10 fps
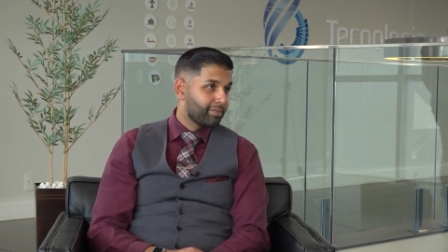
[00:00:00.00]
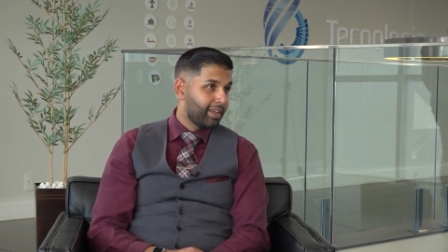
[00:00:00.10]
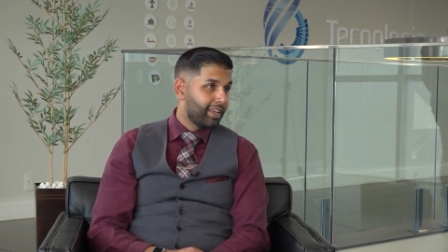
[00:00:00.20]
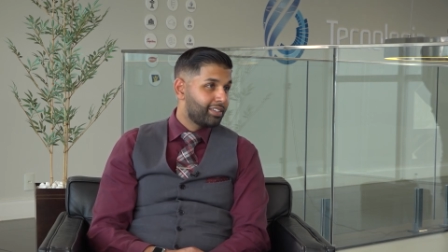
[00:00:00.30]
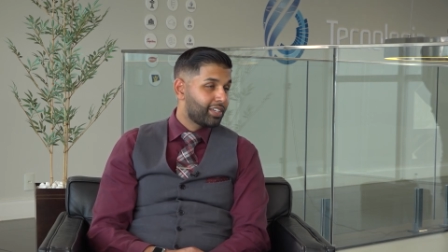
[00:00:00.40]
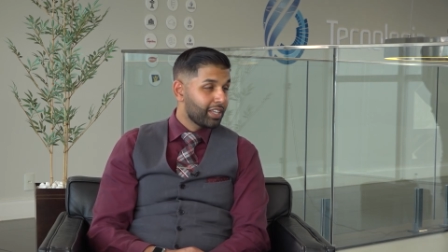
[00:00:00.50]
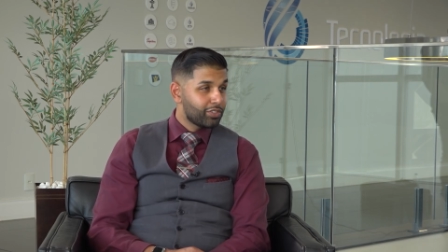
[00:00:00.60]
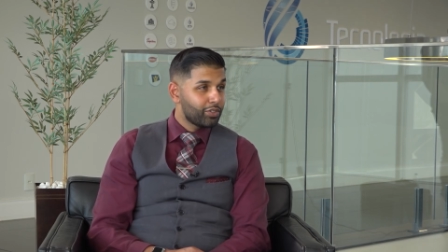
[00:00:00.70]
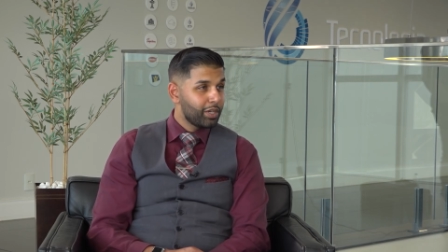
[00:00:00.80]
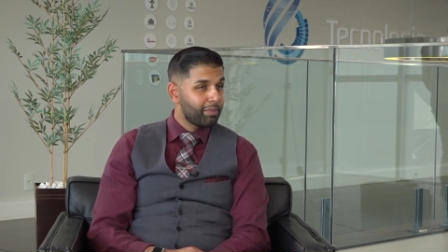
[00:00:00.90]
And
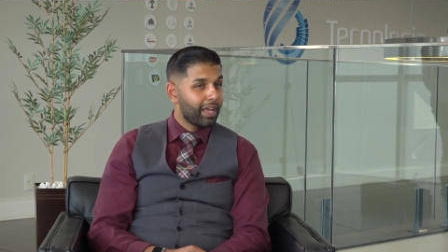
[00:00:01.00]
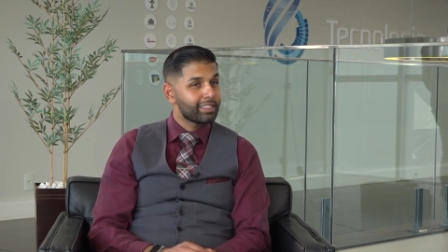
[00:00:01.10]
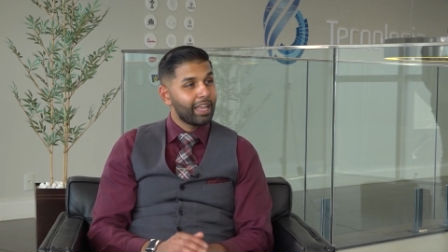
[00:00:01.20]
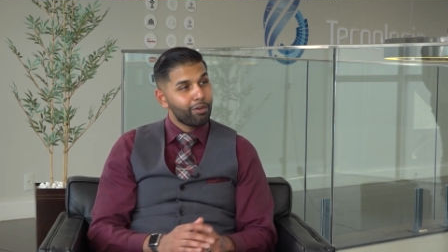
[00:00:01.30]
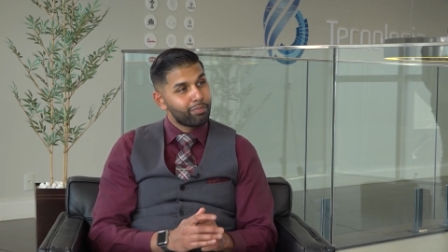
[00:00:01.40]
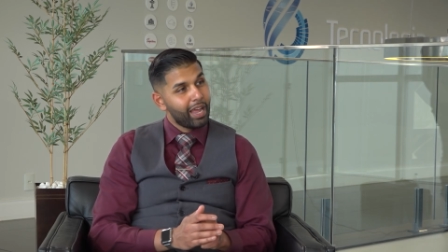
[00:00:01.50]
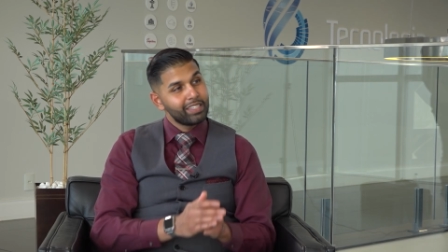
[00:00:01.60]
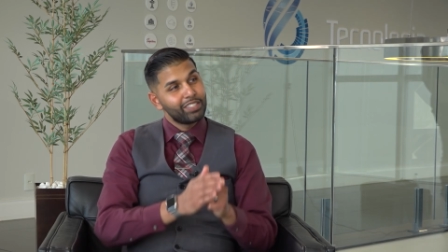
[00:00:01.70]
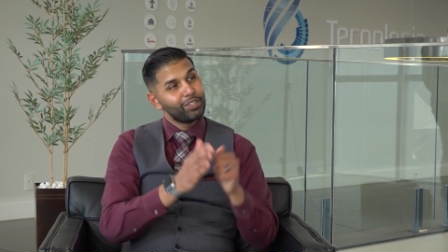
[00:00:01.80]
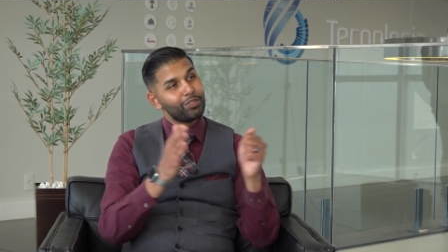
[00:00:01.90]
Jetstream has now
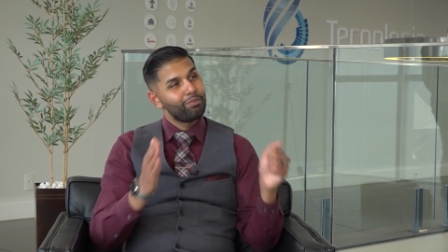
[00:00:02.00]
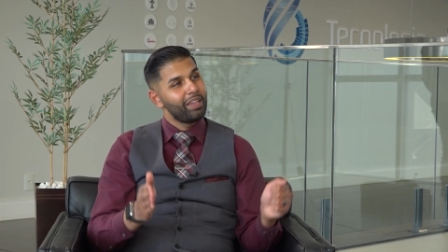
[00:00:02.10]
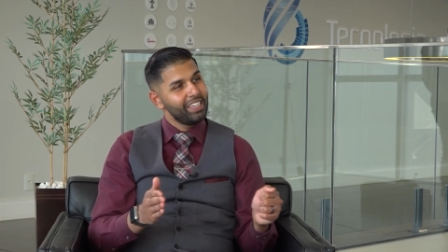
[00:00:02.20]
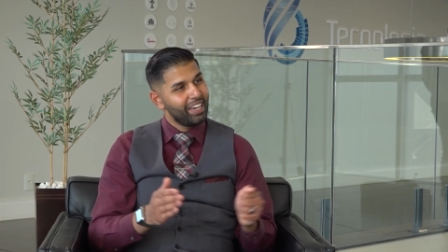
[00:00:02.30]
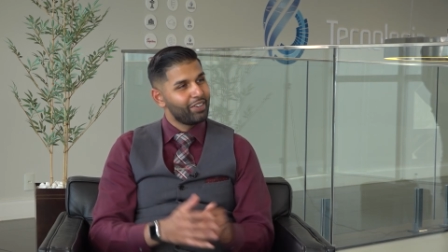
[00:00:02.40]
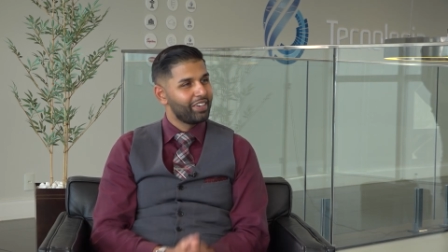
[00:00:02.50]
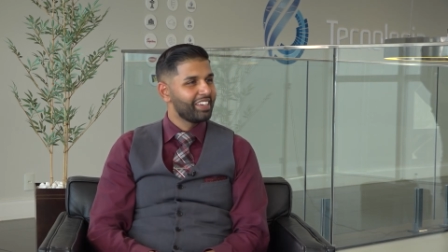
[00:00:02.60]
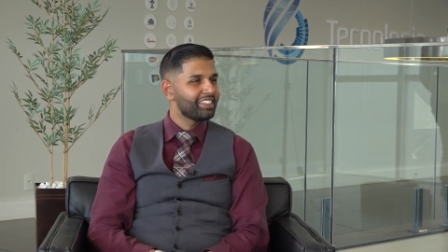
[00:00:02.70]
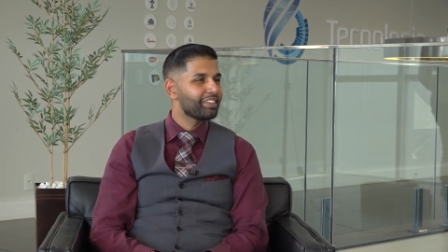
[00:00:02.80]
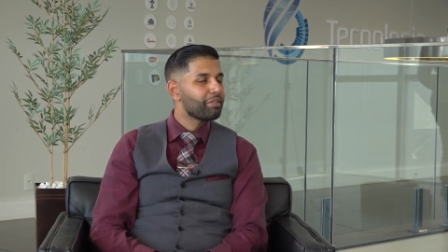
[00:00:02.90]
branched into many
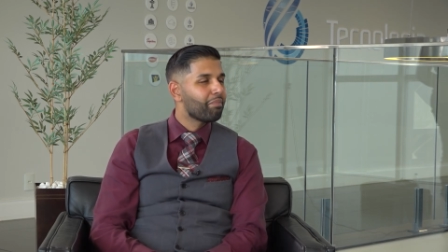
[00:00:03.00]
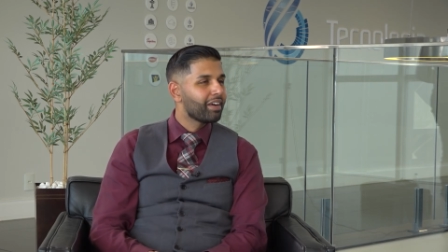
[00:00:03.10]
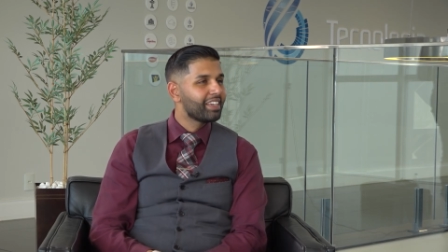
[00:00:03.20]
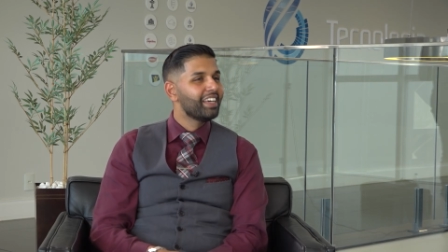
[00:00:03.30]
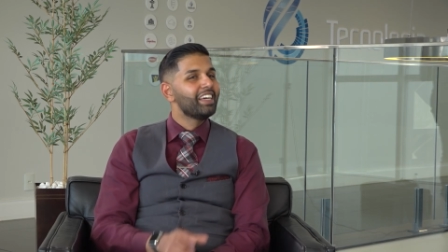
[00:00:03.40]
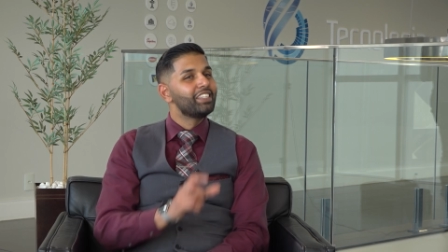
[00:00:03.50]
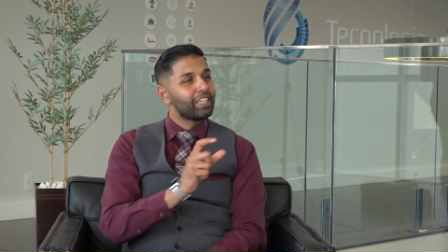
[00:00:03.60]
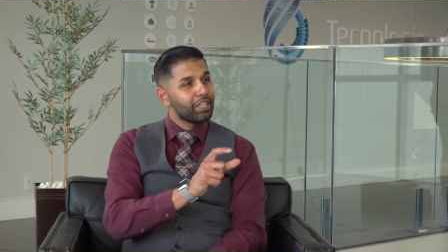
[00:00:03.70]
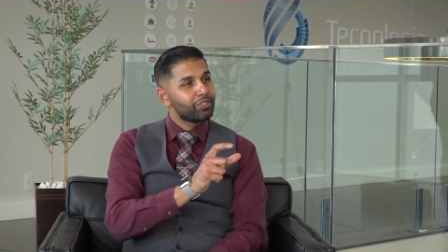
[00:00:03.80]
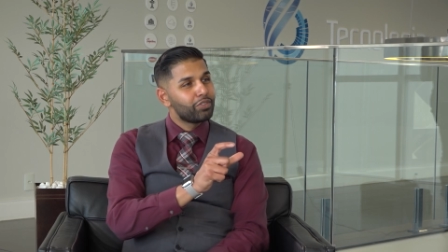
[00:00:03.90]
areas, but
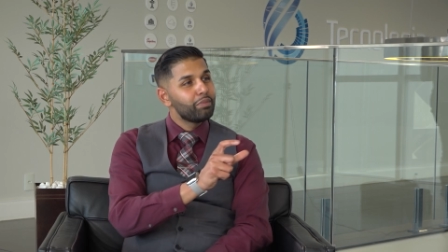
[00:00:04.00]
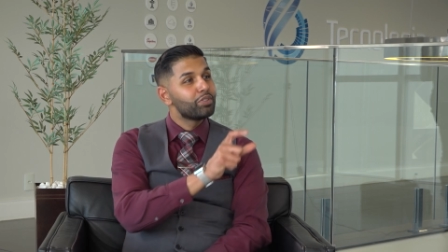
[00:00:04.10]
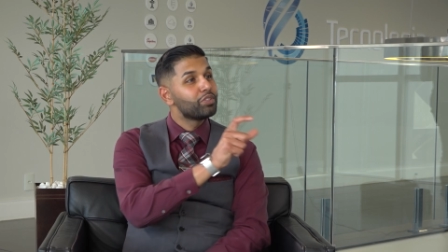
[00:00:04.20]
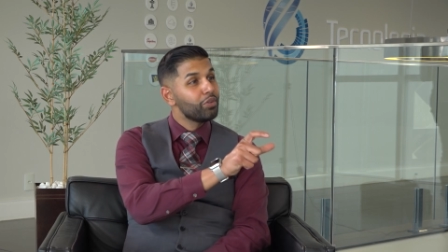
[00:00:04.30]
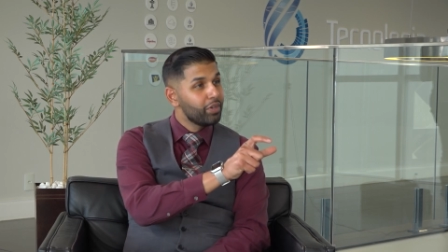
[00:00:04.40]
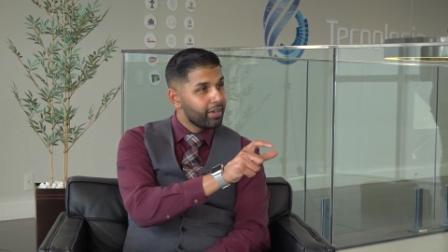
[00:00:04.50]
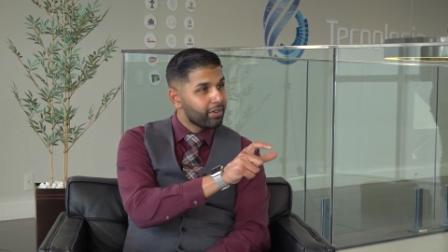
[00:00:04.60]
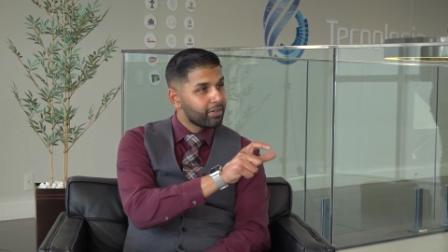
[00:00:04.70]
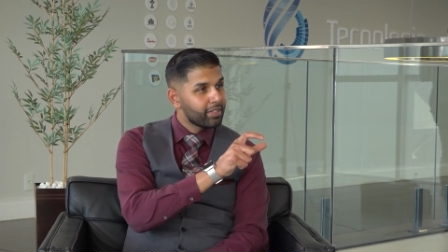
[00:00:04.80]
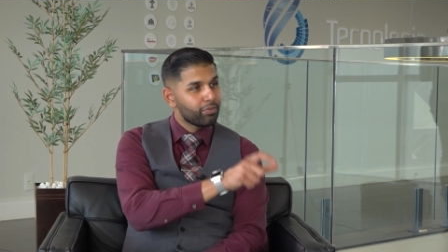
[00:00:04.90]
Jetstream
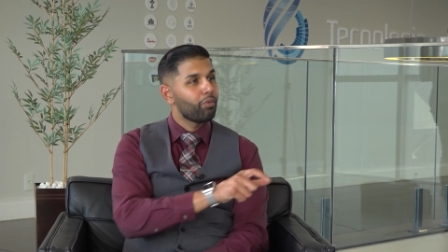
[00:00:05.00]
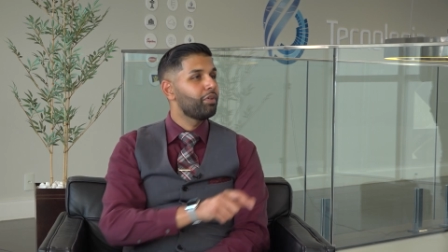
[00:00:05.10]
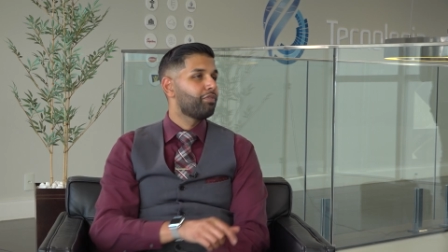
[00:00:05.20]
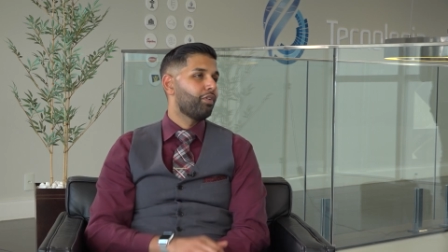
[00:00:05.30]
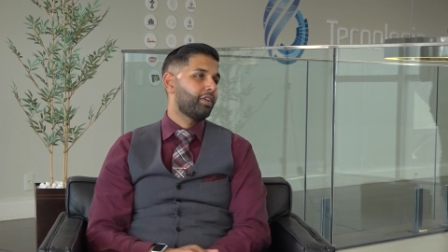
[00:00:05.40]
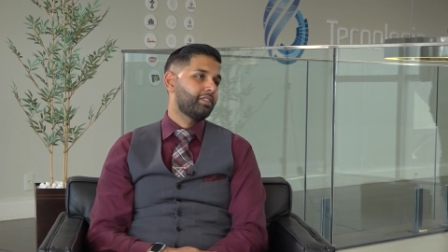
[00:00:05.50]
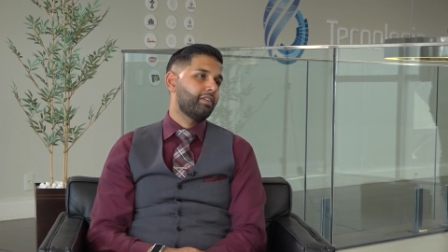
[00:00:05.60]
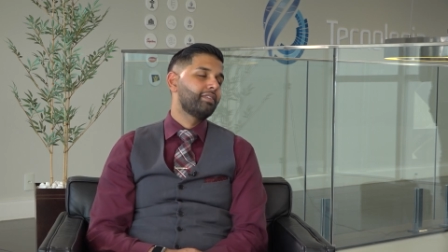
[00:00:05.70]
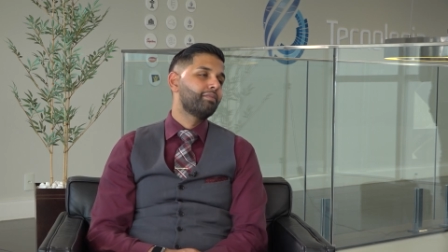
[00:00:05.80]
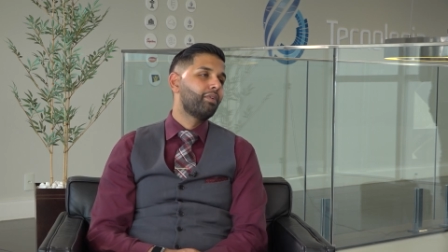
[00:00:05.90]
Studio is what we focus
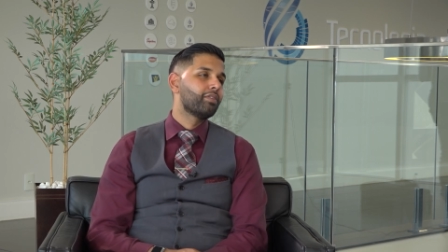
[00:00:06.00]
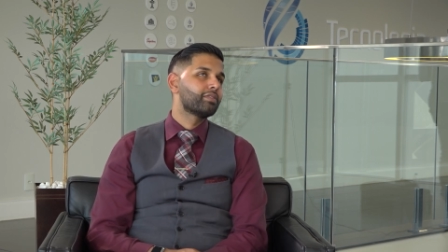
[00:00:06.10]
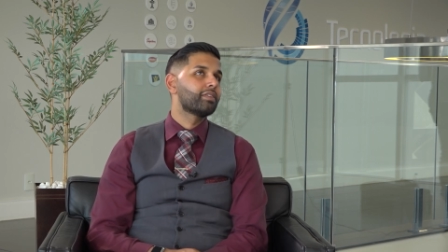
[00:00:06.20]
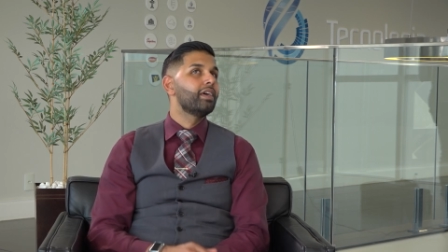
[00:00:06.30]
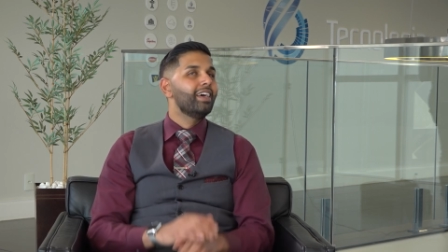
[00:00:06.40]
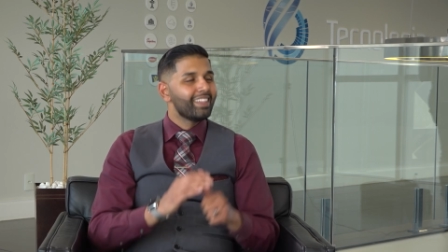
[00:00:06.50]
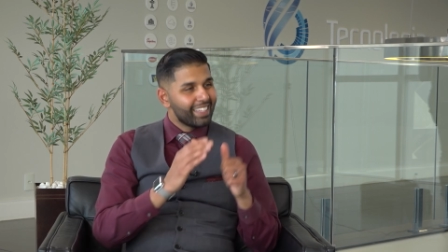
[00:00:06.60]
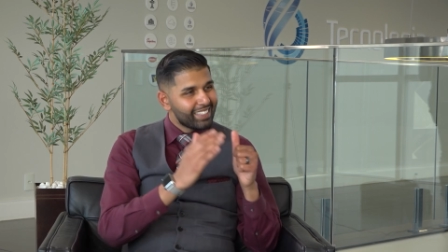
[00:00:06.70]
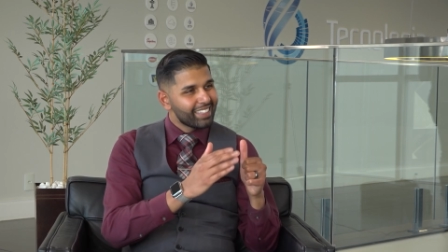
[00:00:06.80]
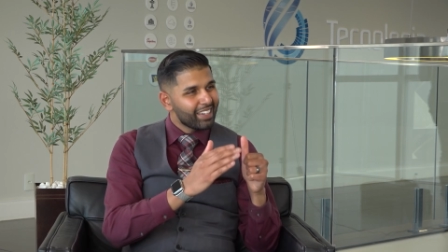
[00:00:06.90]
on the most.
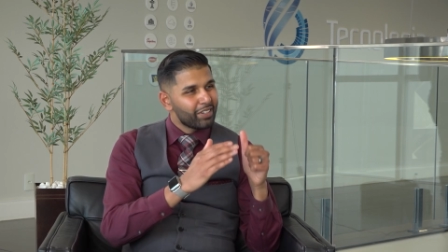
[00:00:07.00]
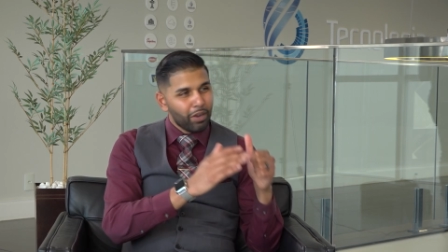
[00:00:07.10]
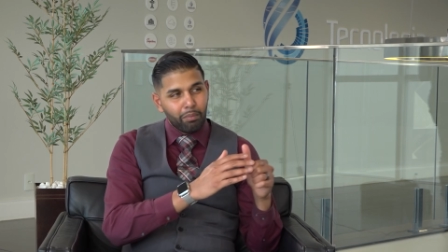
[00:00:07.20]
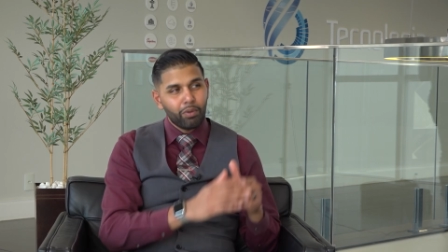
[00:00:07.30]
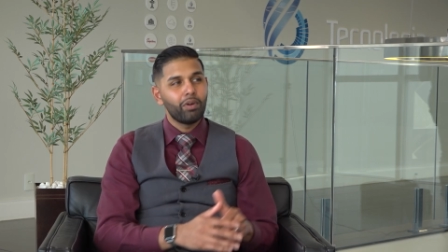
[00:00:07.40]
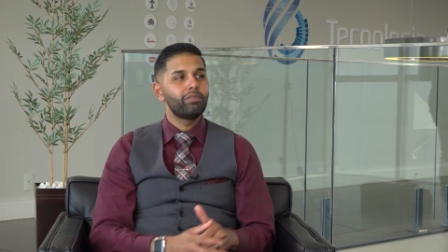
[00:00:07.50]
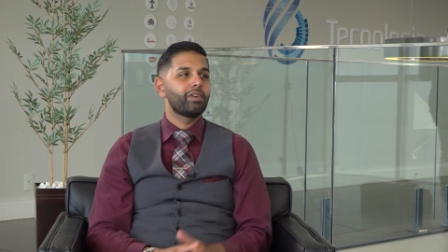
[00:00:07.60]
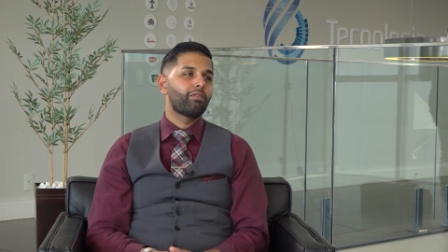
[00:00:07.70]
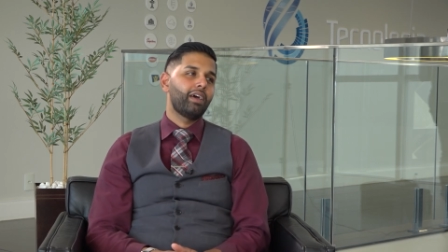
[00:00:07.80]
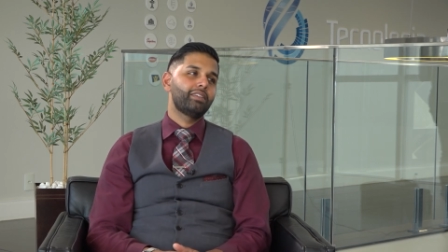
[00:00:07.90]
This is our number one
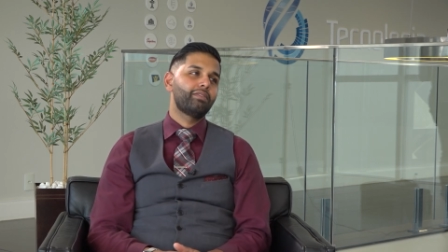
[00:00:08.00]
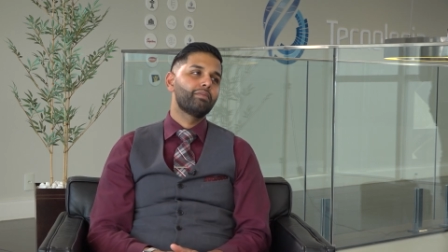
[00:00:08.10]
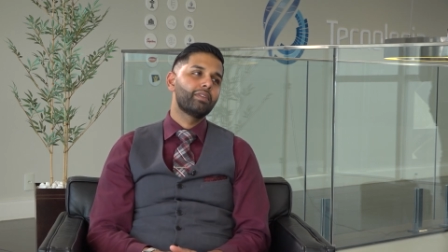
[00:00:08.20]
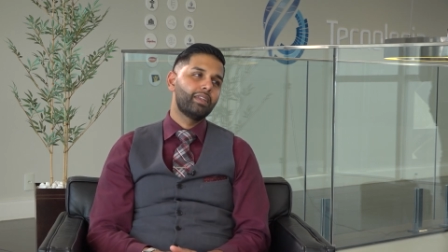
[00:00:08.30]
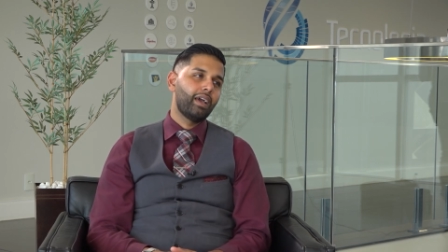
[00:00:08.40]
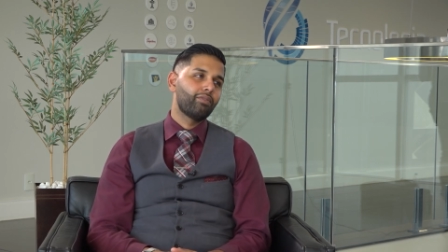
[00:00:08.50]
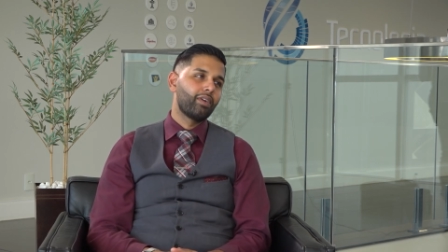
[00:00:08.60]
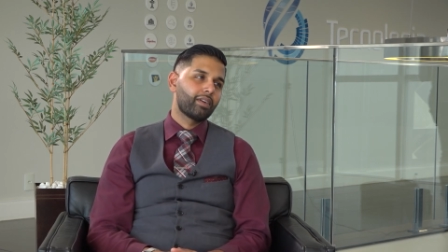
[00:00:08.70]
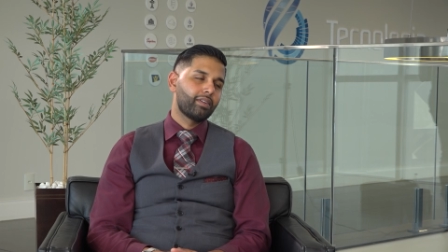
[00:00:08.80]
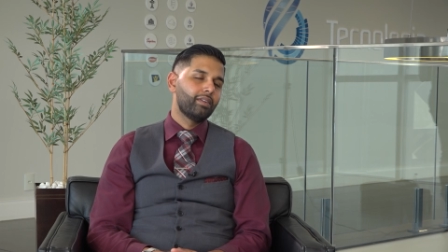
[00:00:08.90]
request from the network.